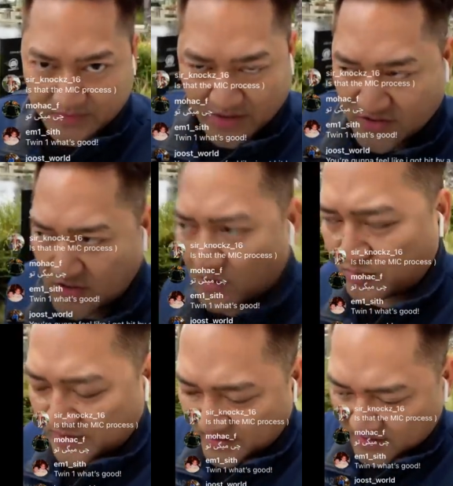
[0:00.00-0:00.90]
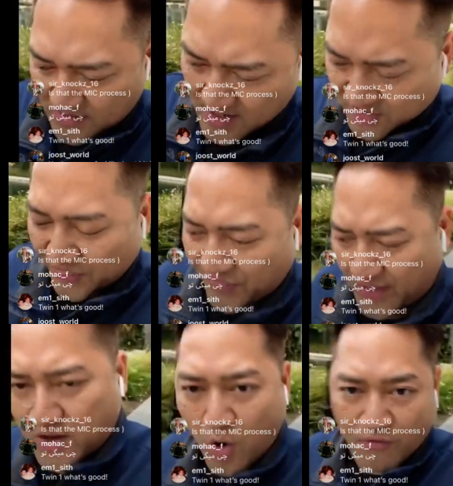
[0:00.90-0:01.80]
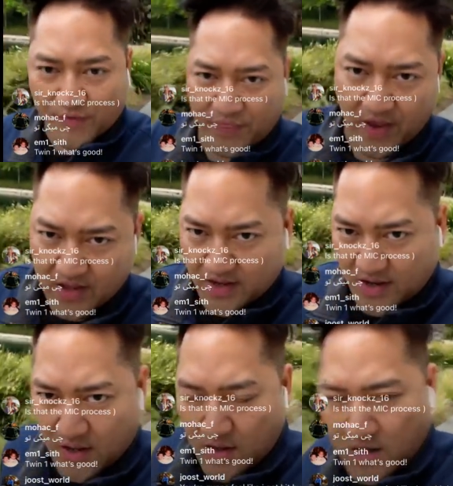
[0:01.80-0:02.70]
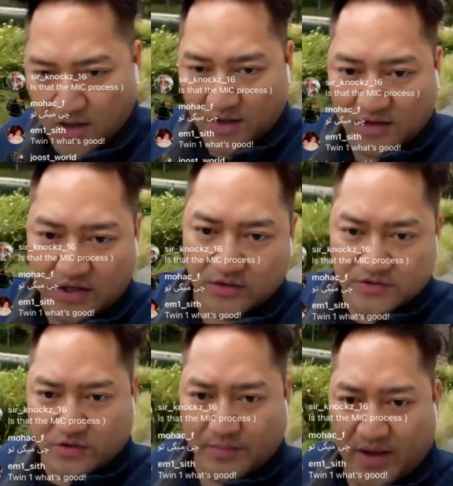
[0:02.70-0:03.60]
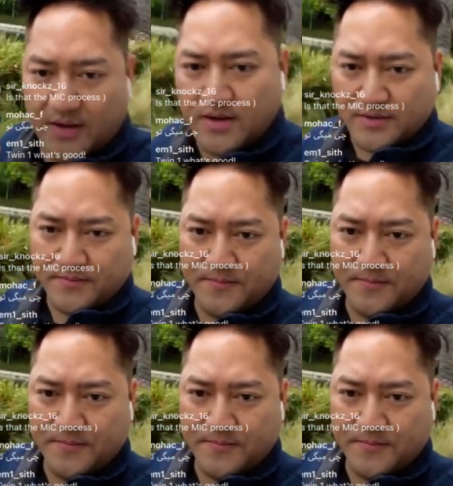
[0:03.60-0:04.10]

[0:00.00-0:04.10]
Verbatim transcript: Sometimes you don't need to think. Overthinking kills you, man.